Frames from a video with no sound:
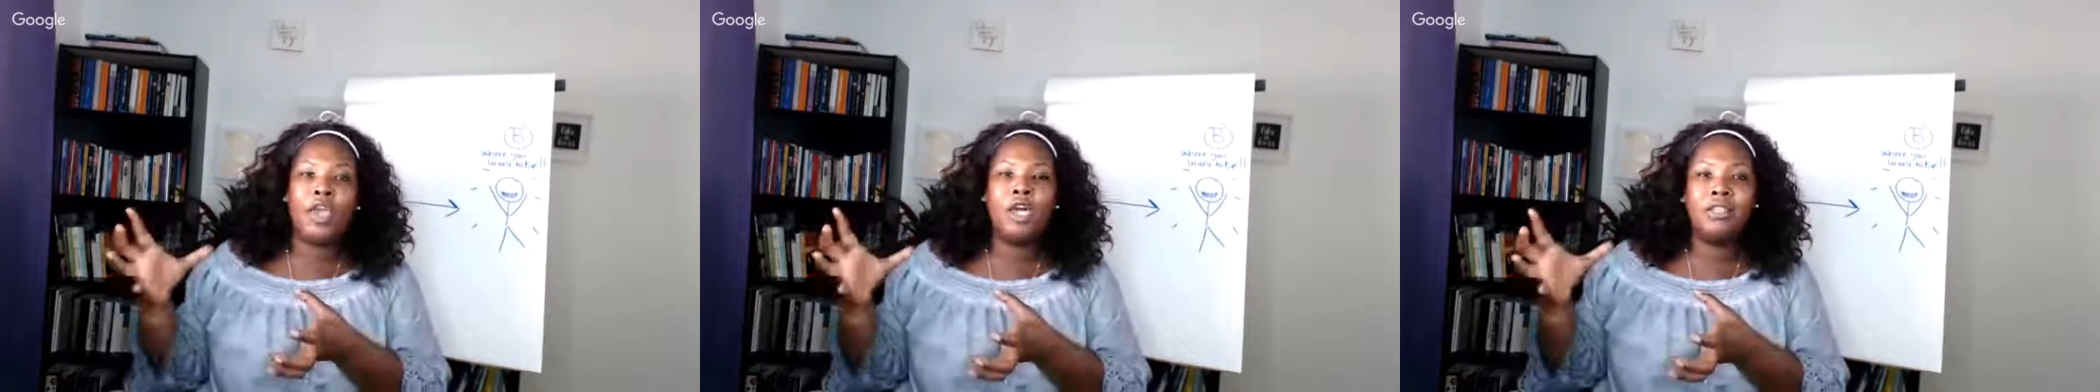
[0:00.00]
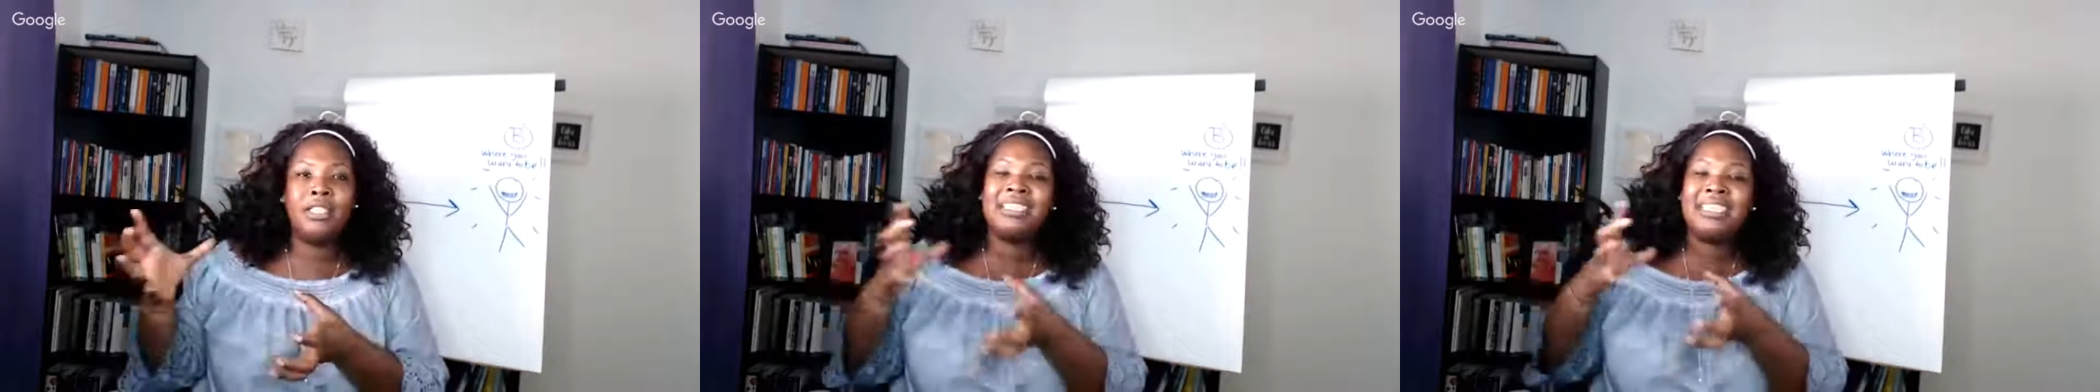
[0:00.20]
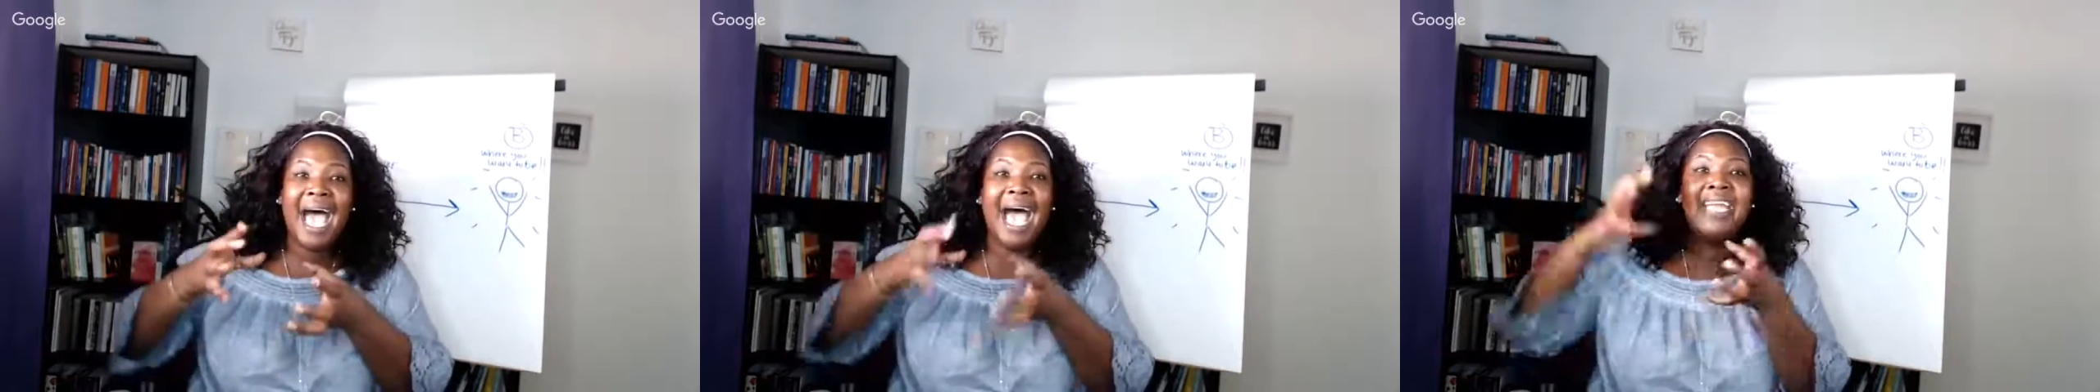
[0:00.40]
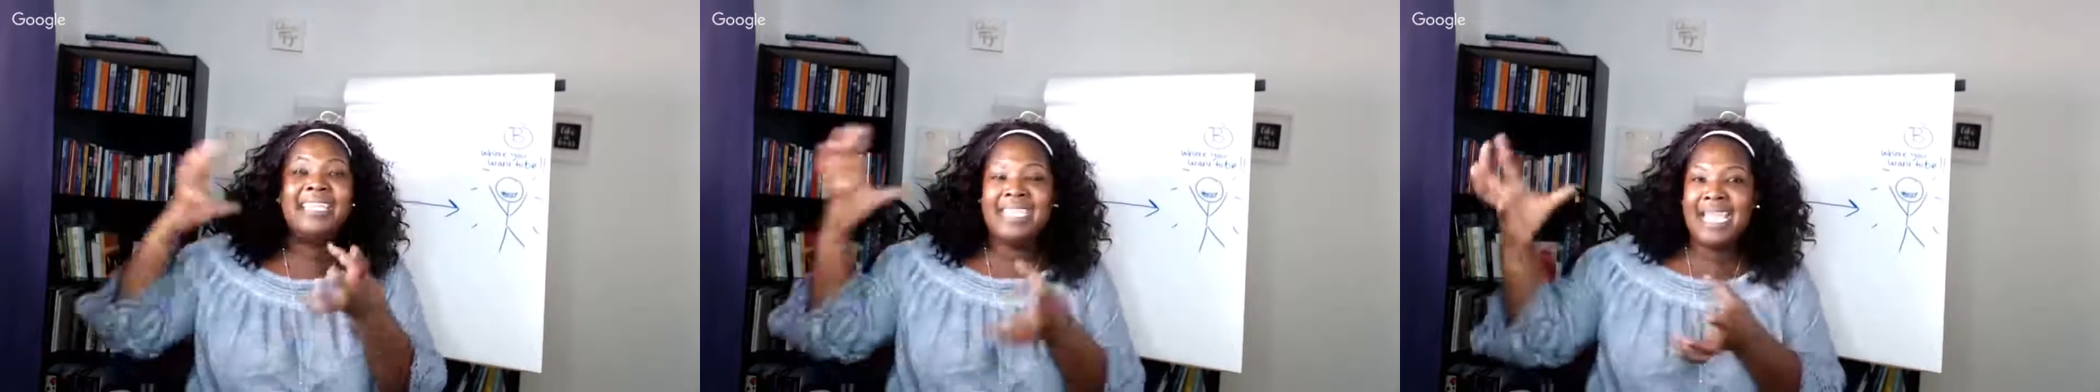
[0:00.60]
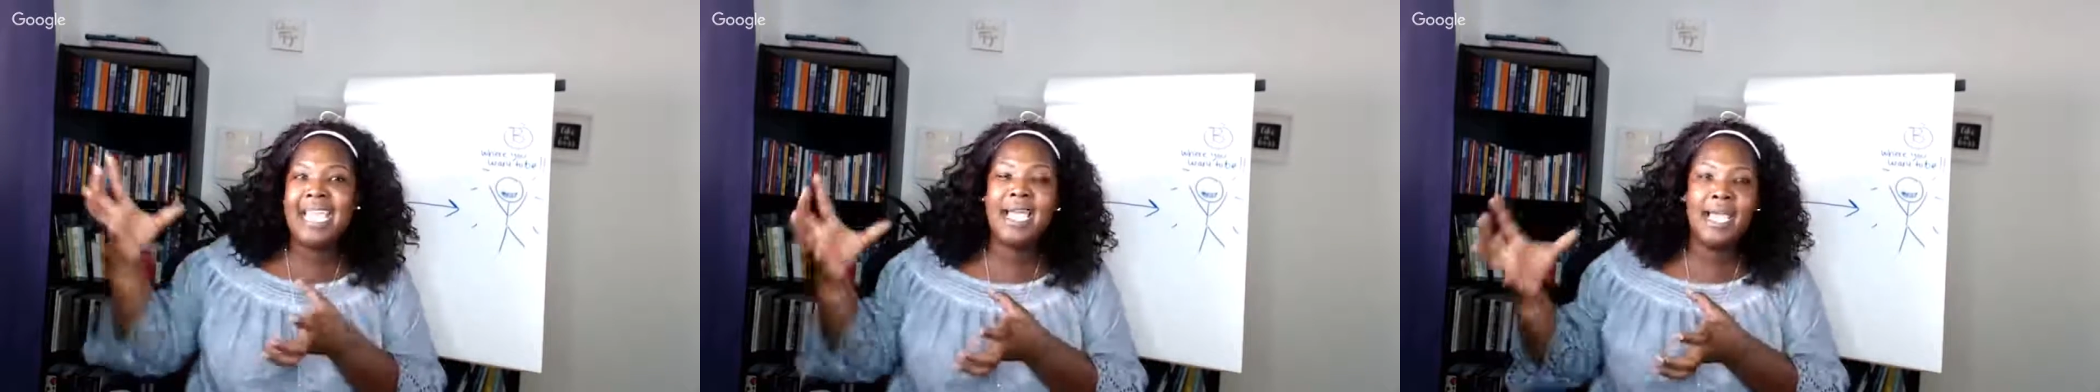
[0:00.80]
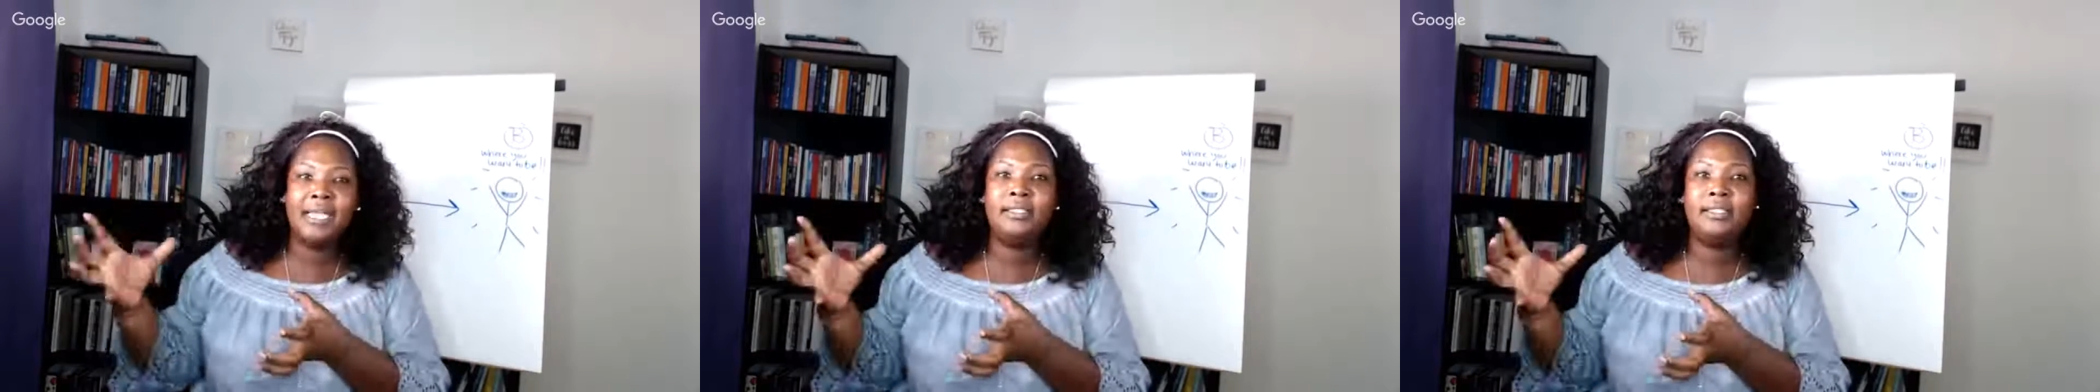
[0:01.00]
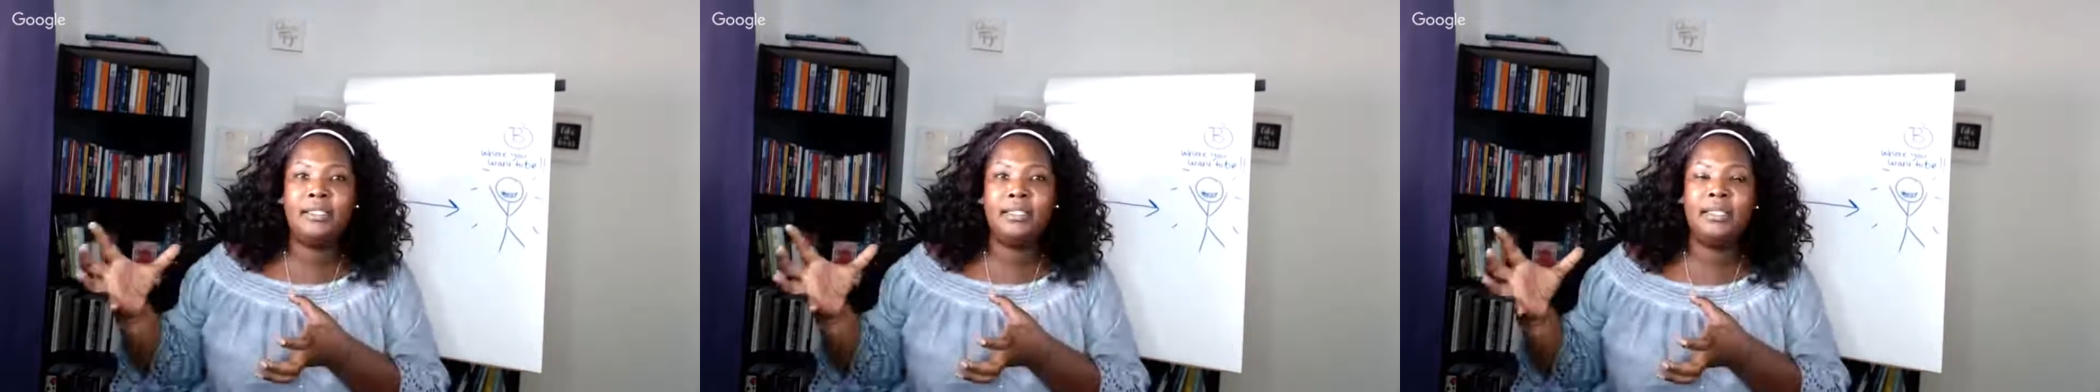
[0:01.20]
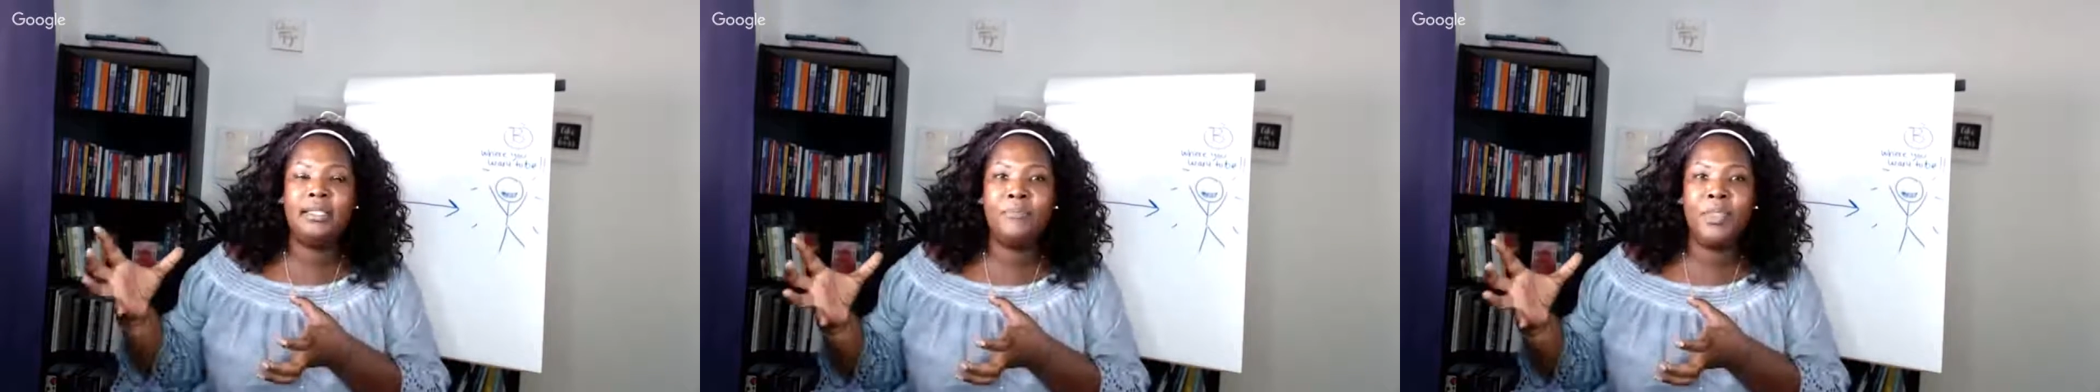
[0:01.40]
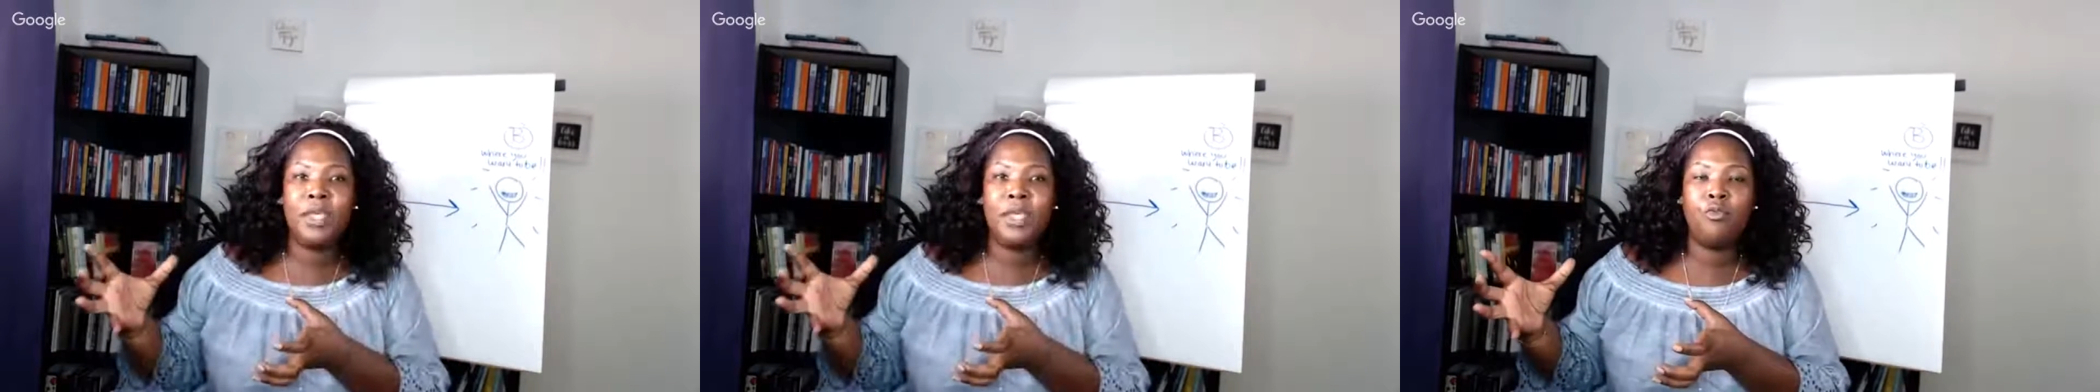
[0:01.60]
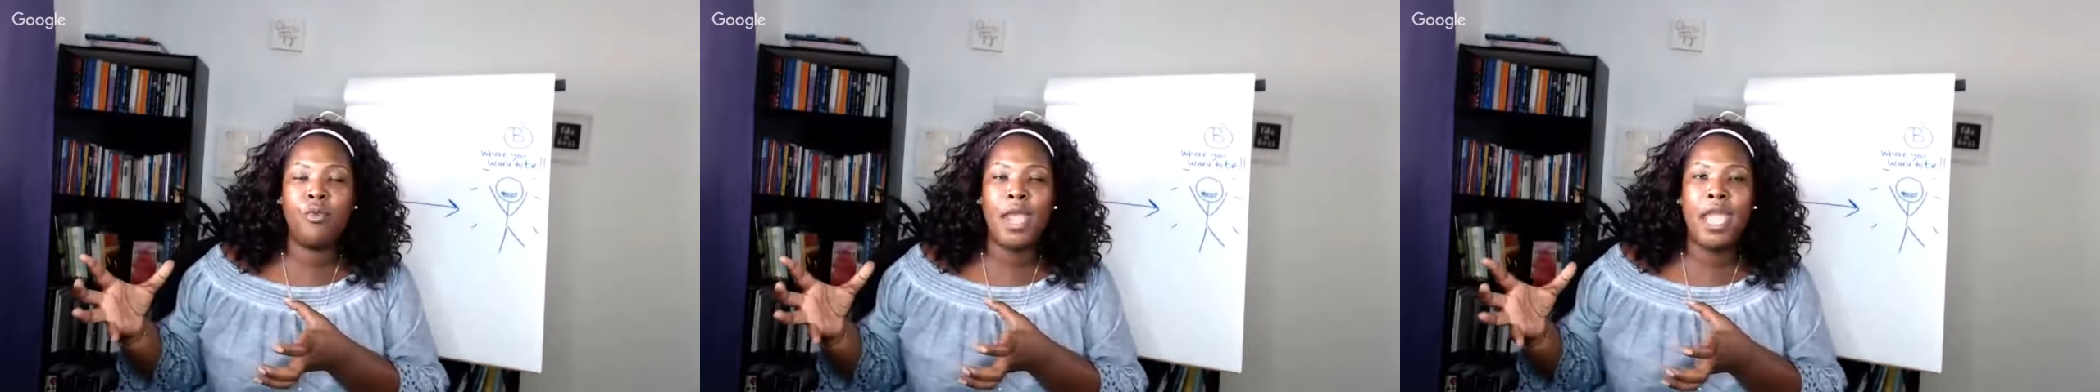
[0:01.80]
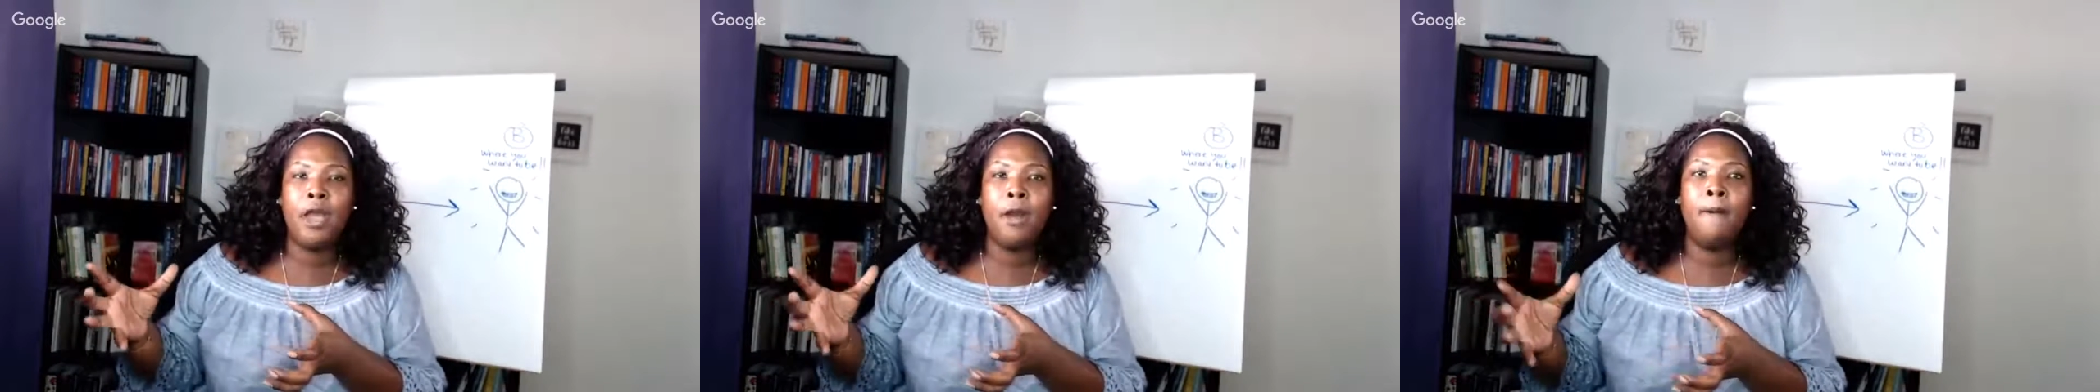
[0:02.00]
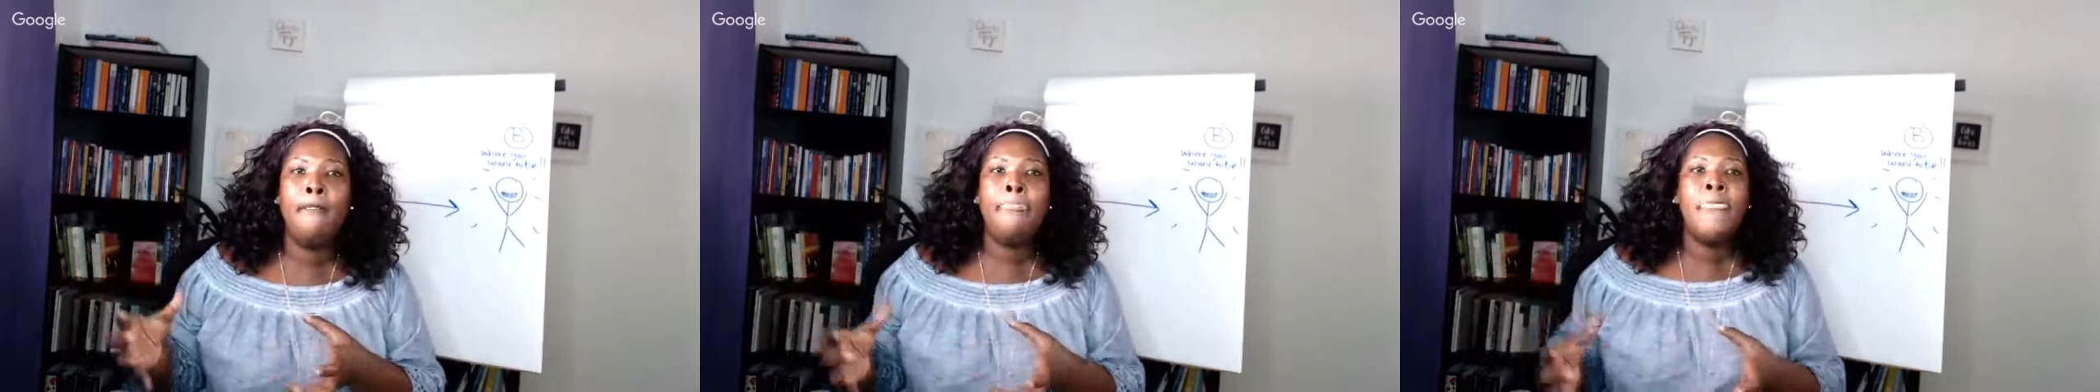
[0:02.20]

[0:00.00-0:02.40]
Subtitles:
this idea into something real.